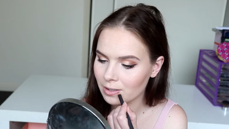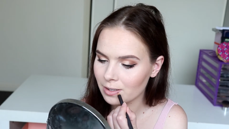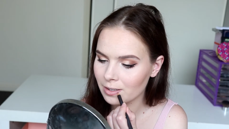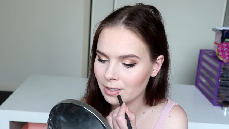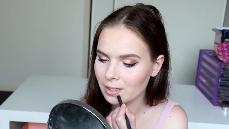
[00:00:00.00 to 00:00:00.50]

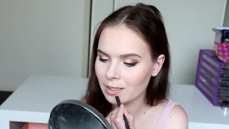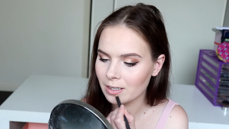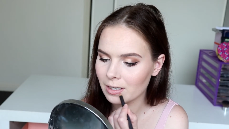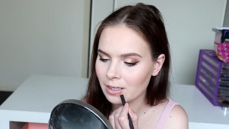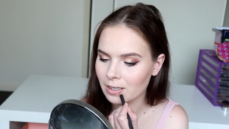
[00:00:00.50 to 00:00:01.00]

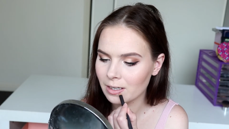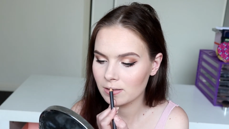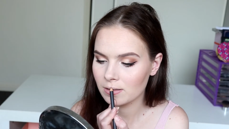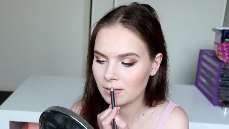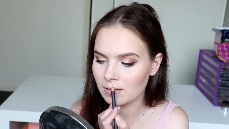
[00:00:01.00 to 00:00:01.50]

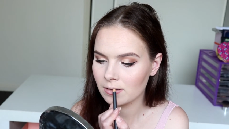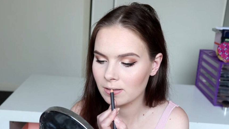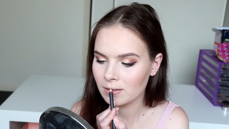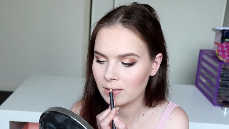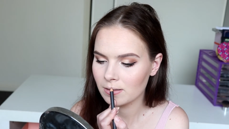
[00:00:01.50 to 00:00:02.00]

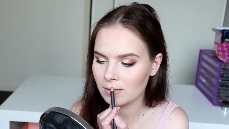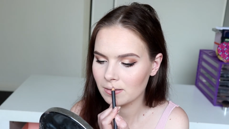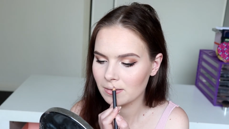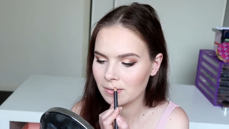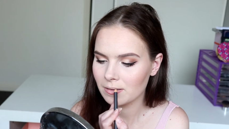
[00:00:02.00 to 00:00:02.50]

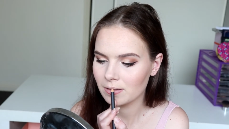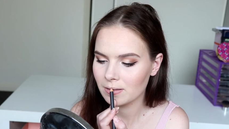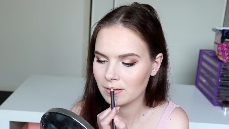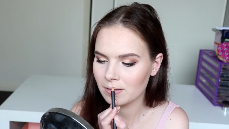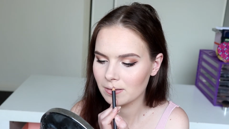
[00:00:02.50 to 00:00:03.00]

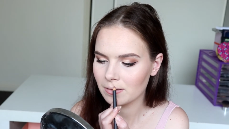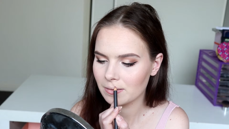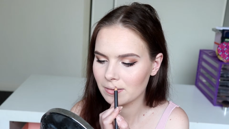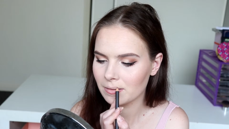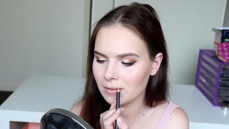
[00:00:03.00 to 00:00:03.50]

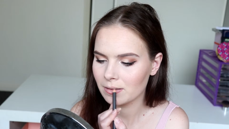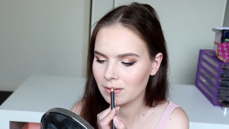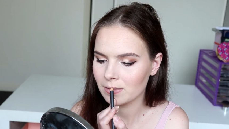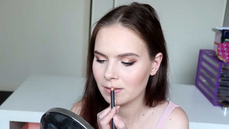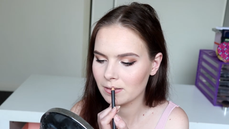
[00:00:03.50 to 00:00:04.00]

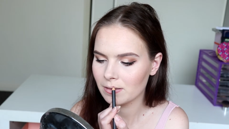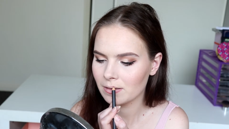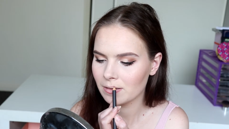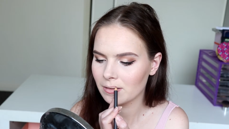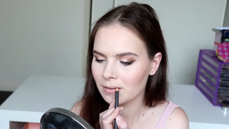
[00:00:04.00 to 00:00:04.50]

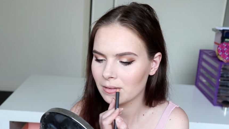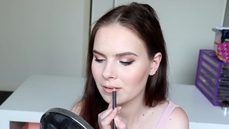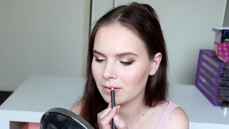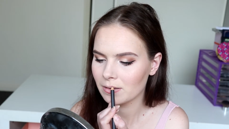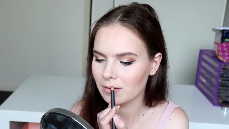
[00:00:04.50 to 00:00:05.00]

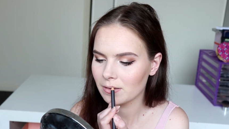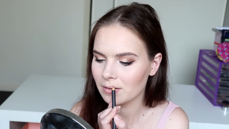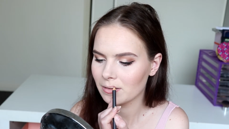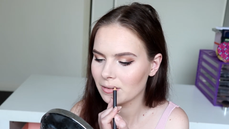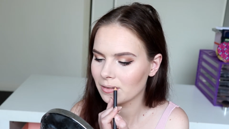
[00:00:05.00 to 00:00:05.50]

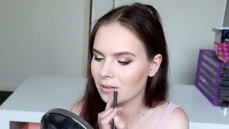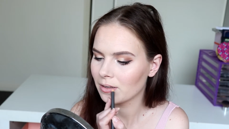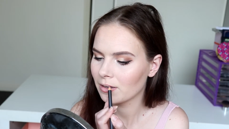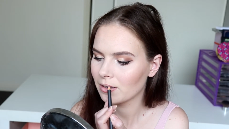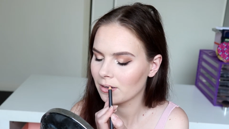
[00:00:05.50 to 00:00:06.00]

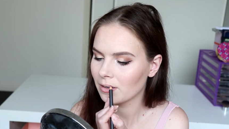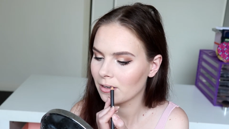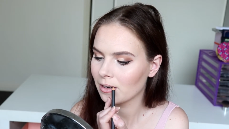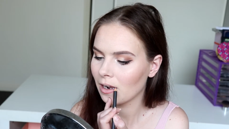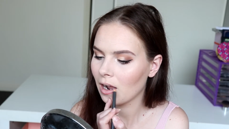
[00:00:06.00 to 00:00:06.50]

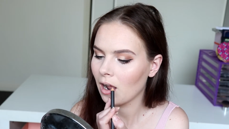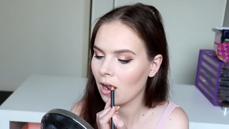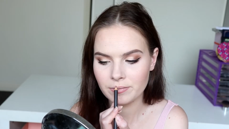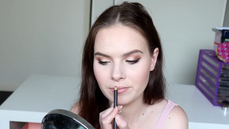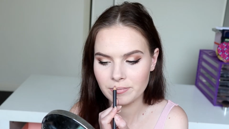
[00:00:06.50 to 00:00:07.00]

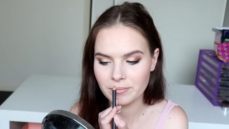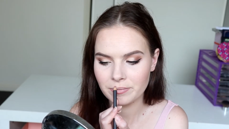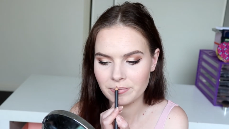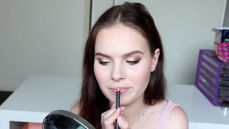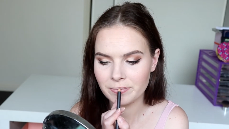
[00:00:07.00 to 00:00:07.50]

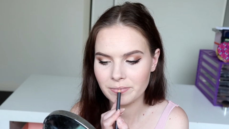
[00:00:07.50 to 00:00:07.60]
(silence)